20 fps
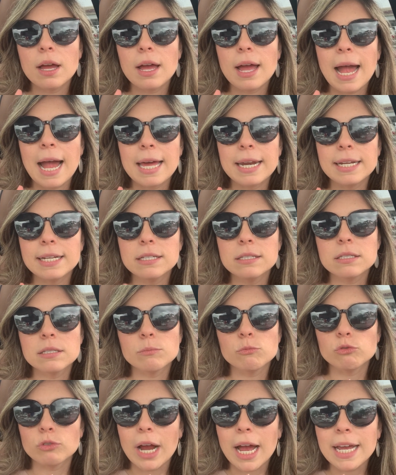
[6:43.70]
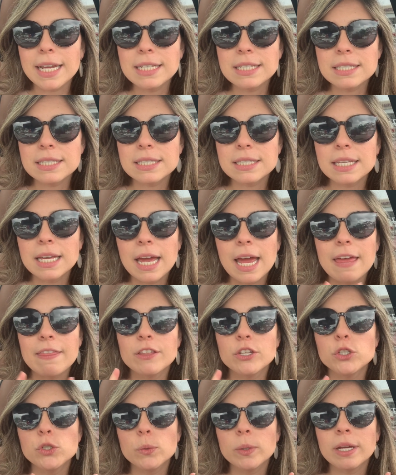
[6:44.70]
adding some rice, and
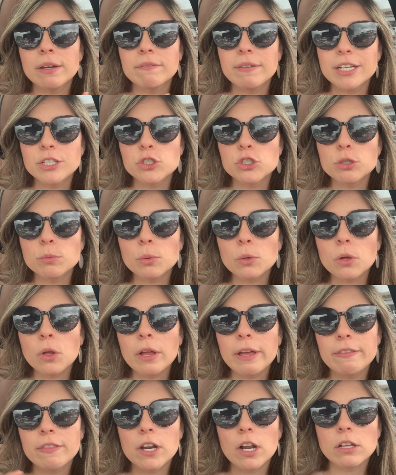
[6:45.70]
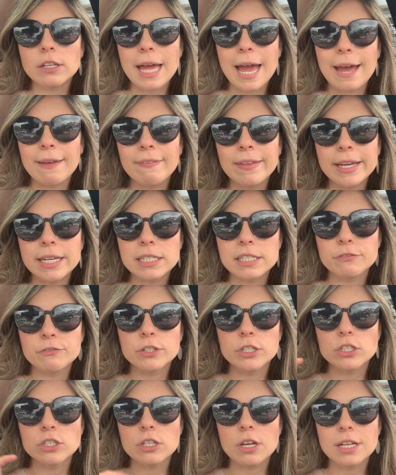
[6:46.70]
then doing a vegetable, and then I'll add like a
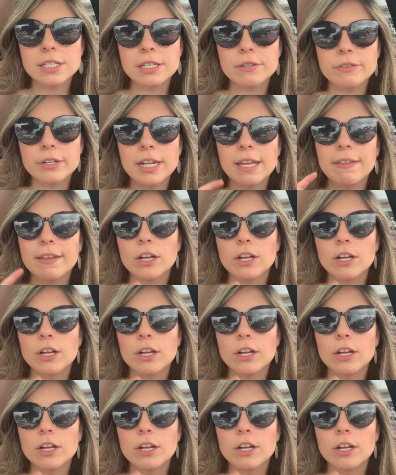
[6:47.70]
different sauce every day.